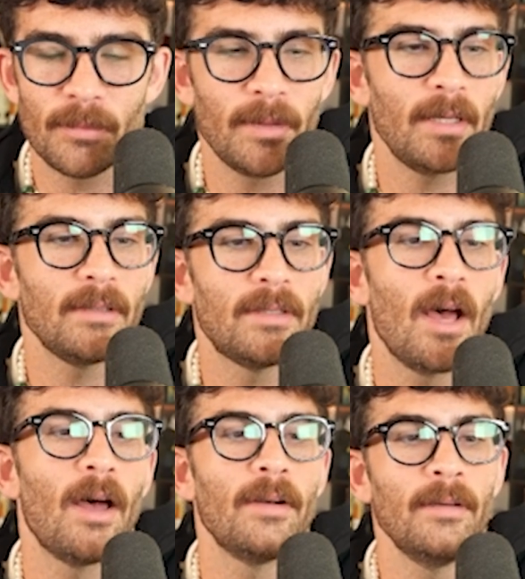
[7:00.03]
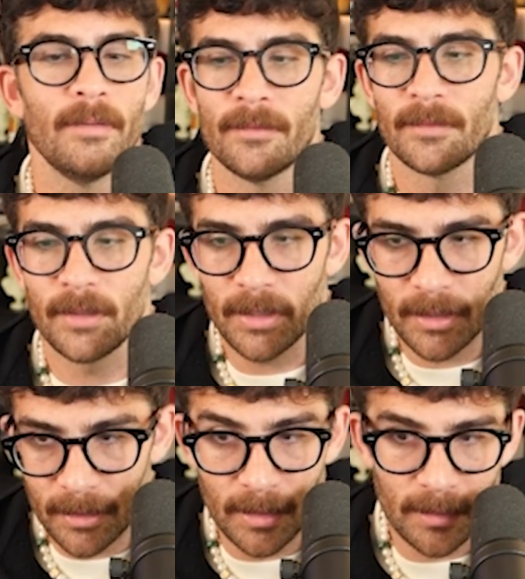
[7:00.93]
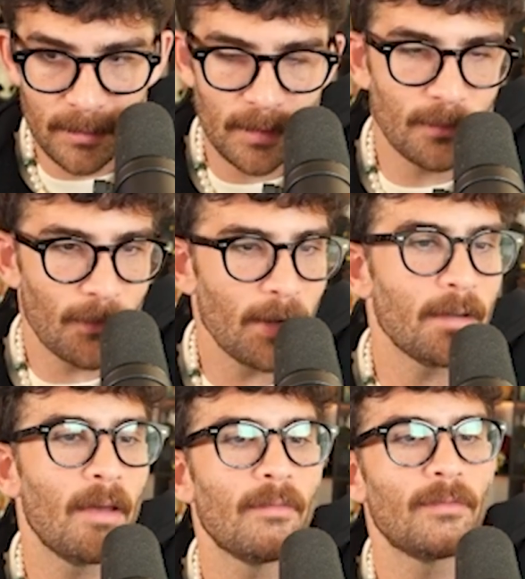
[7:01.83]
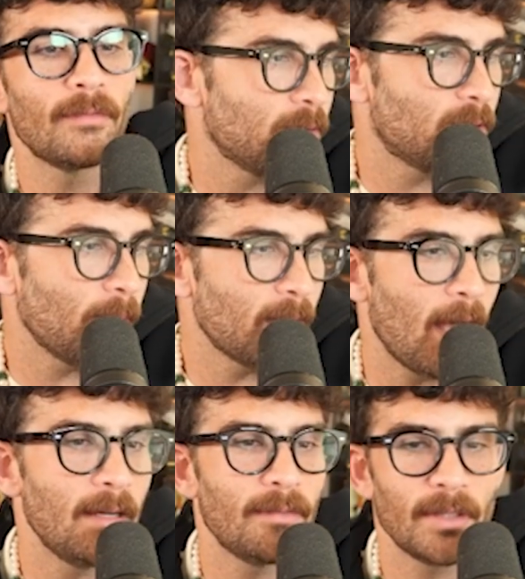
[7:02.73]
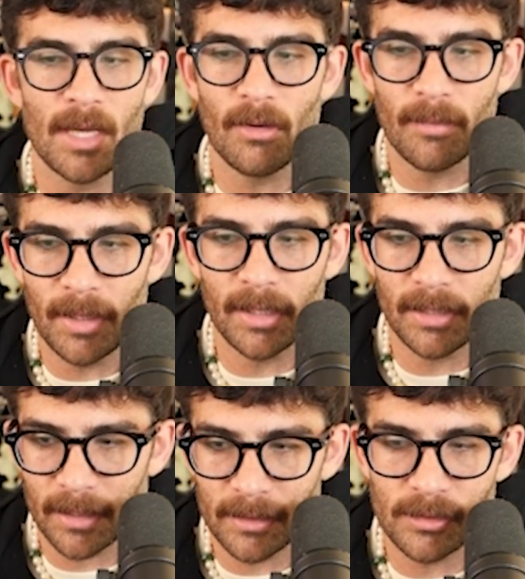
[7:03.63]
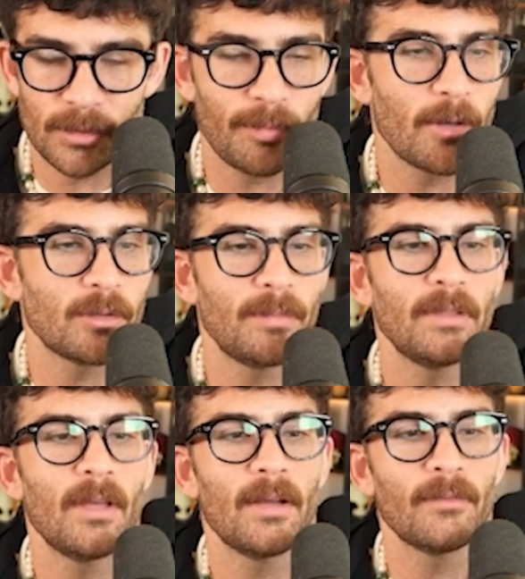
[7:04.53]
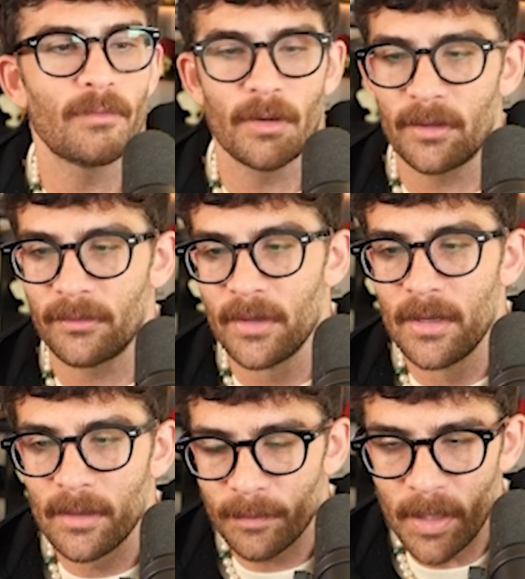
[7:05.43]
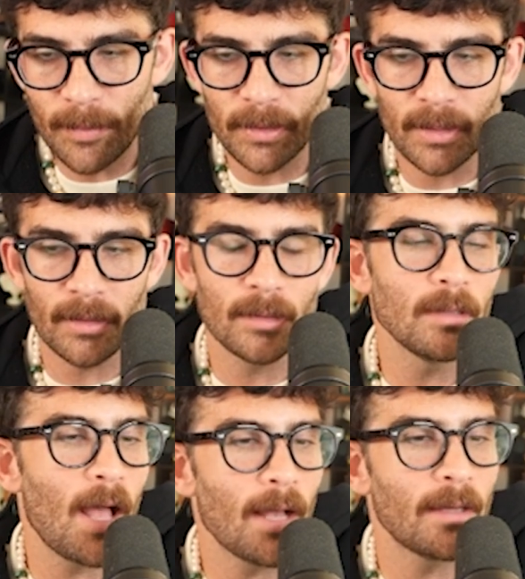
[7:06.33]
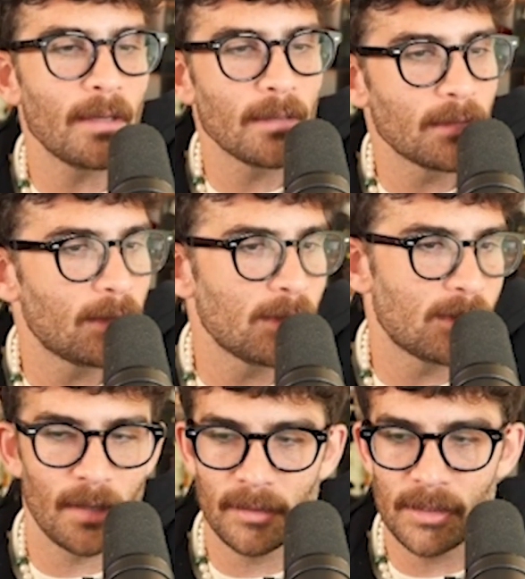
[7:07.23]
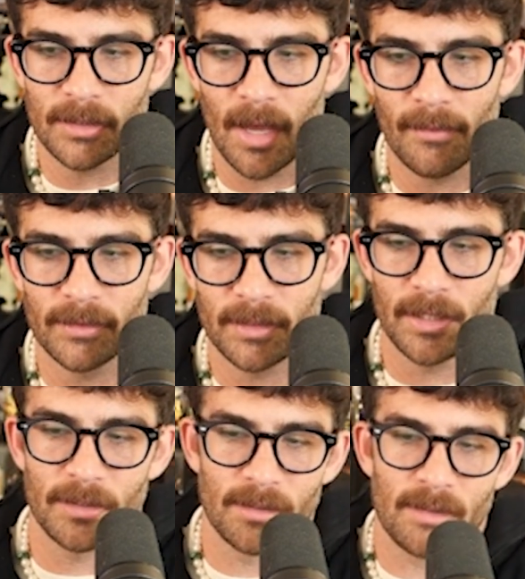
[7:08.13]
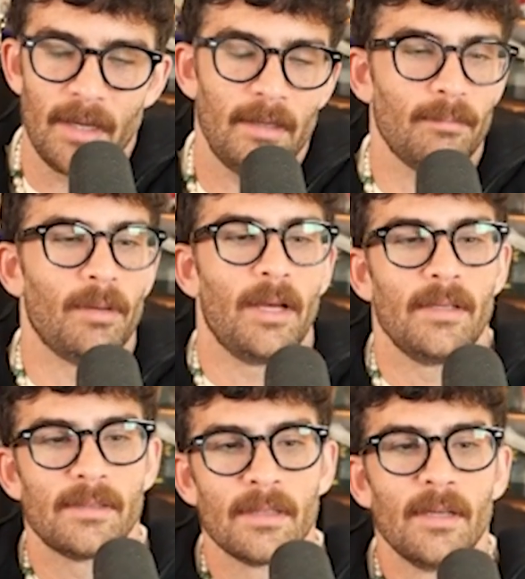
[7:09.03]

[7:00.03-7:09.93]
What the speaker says: be done in front of some kind of accountability. Like, this is supposed to be done in front of people that are logging these conversations taking place,